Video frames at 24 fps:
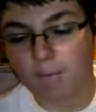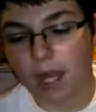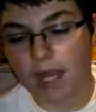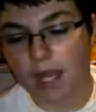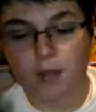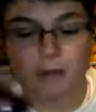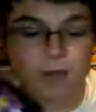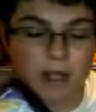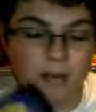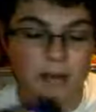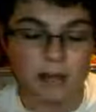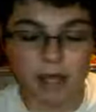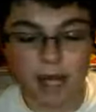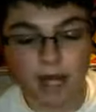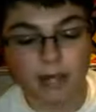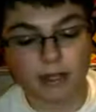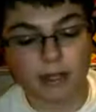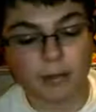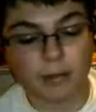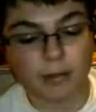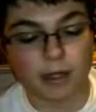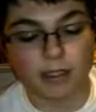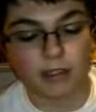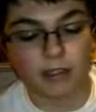Uh, maybe
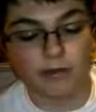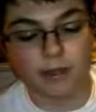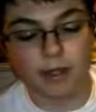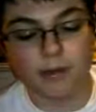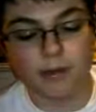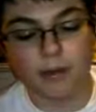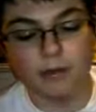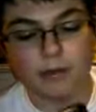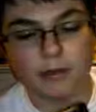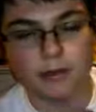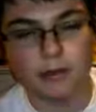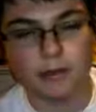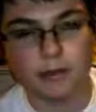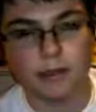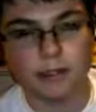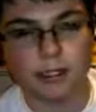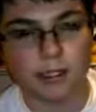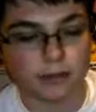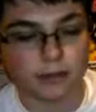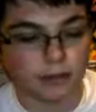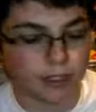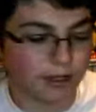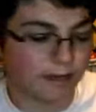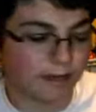not that much. Maybe if it
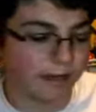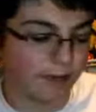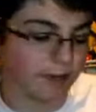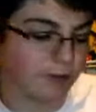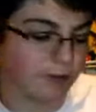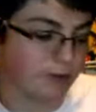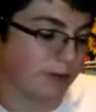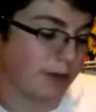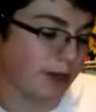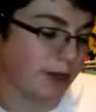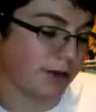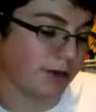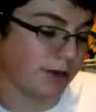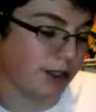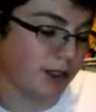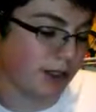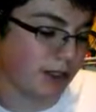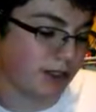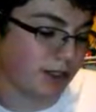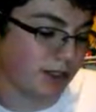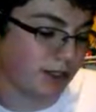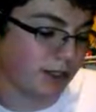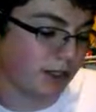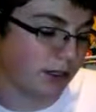wasn't in, if it was in better
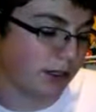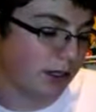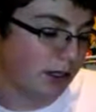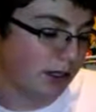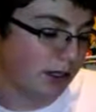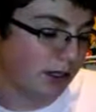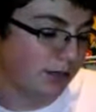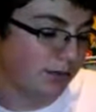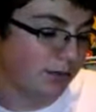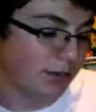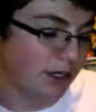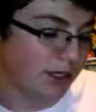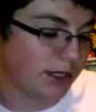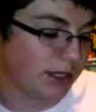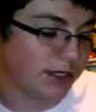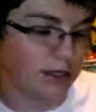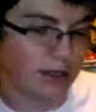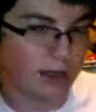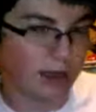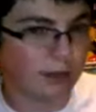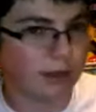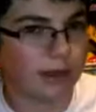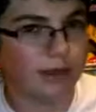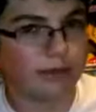condition. But
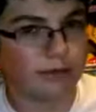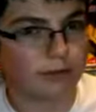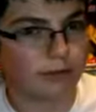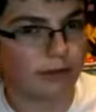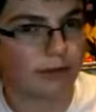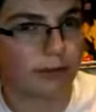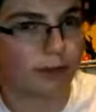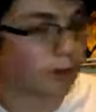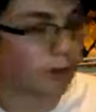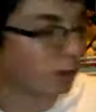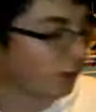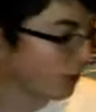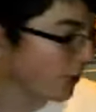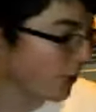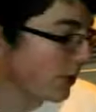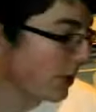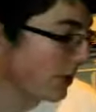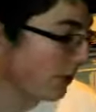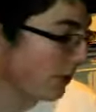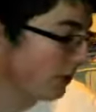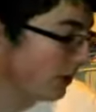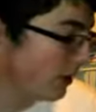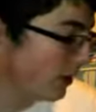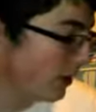I mean, for
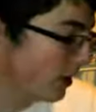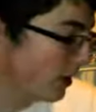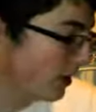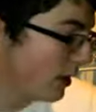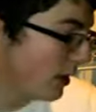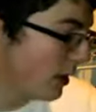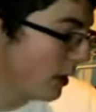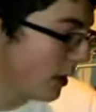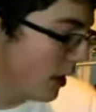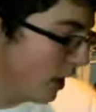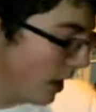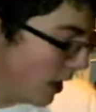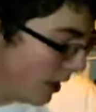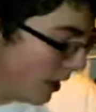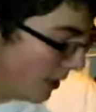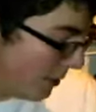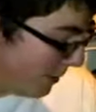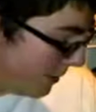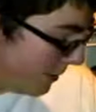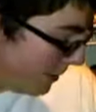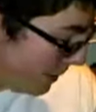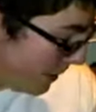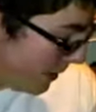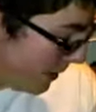real,
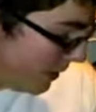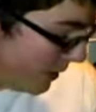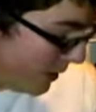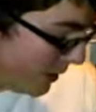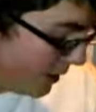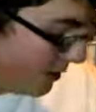um,